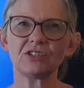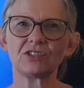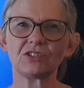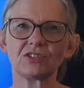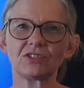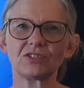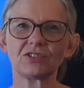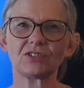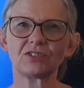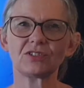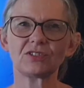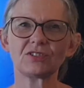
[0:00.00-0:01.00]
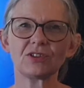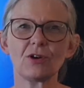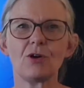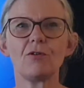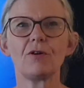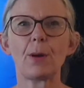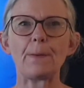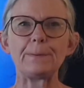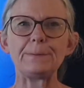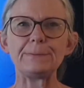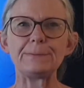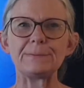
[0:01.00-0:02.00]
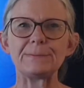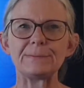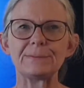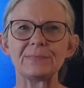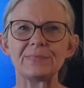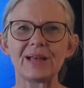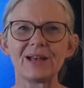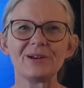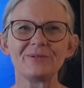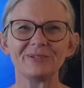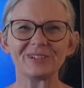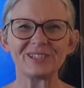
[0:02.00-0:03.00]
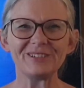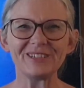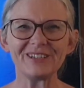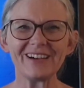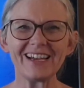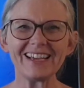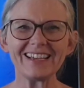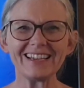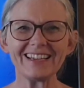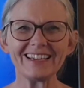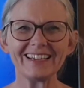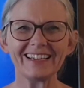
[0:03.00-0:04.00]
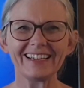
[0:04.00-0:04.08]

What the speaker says: s or a mmm? What are you doing?